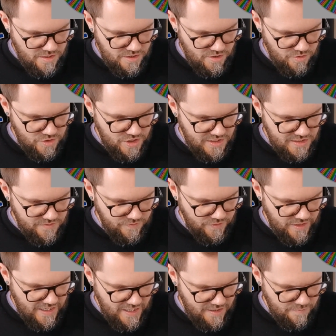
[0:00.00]
So just for
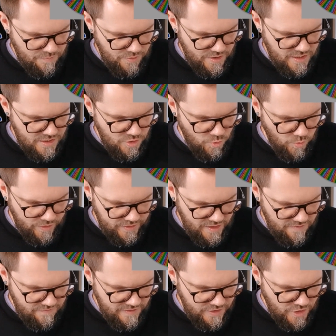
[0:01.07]
that, Brian, you are
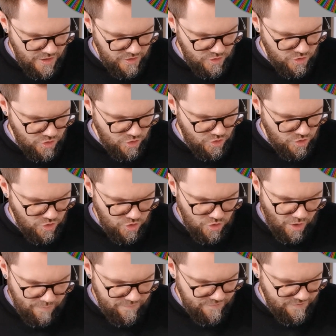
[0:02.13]
definitely going
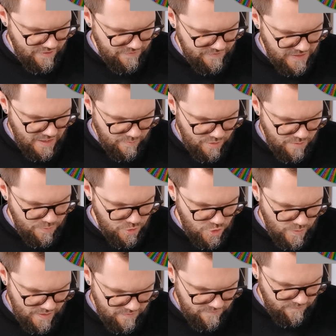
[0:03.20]
top 50. I'm going to put
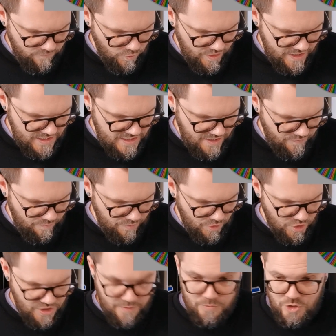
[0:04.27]
you at 47
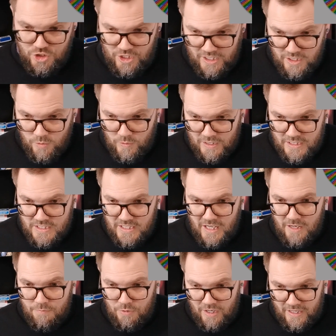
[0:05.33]
because I'm genuinely
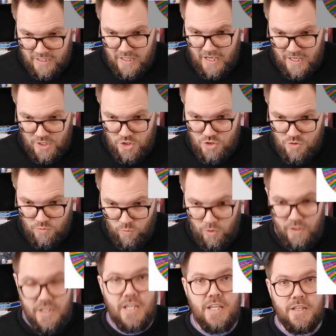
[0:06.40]
scared Brian Cage
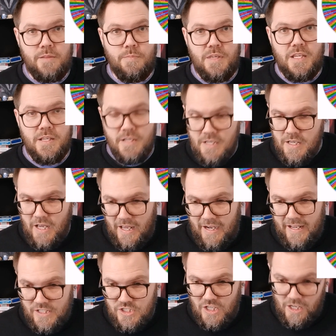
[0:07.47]
will eat me. And
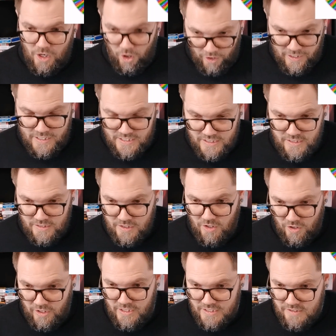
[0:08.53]
that's an
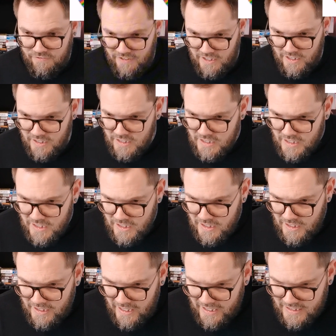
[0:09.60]
honest fear.
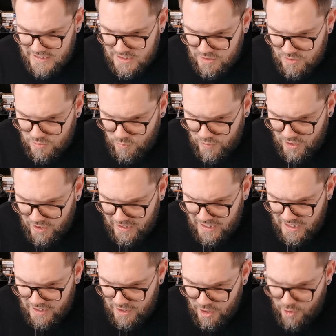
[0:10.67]
Next, we are
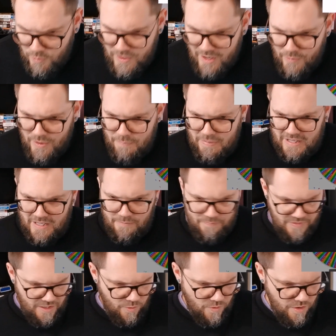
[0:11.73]
getting Rhea Ripley.
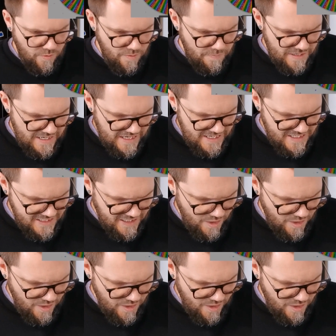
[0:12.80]
Rhea Ripley is